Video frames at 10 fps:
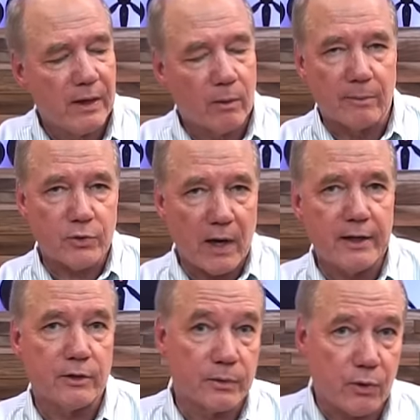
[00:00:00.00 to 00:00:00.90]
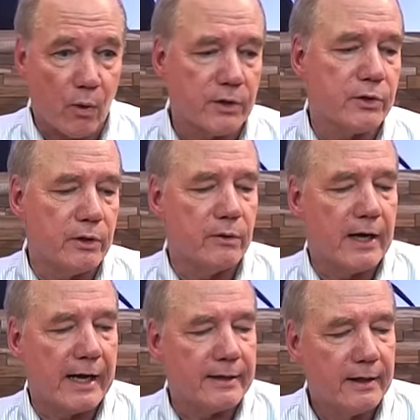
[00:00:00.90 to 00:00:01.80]
What I'm trying to do is caution you
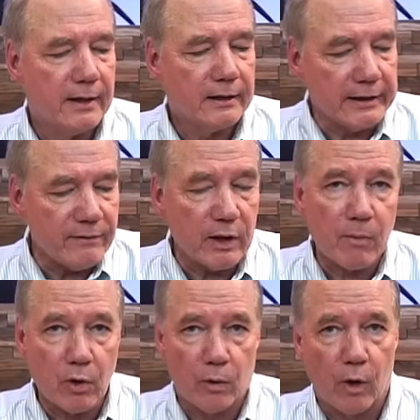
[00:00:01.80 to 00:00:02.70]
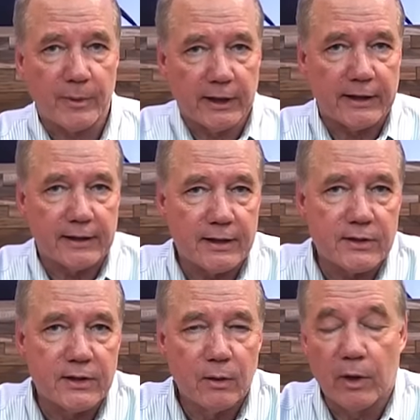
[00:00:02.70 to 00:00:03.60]
that leaving a motor open like
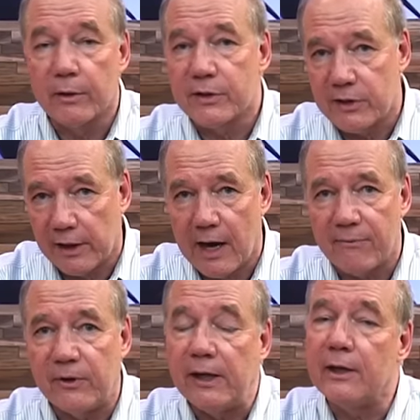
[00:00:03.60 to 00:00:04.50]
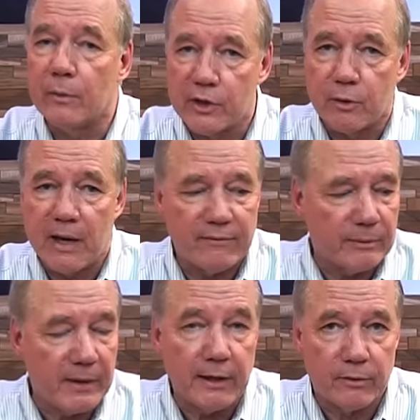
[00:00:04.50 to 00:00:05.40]
this, whether it's the Anafi, the original
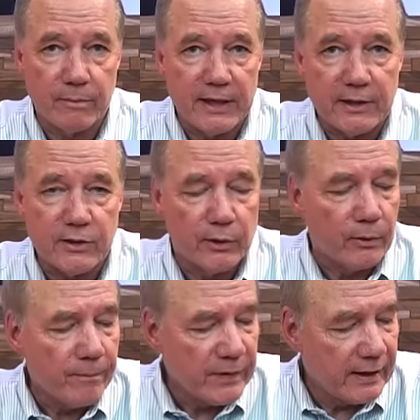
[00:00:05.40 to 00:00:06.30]
Mavic Mini, or the Mini two,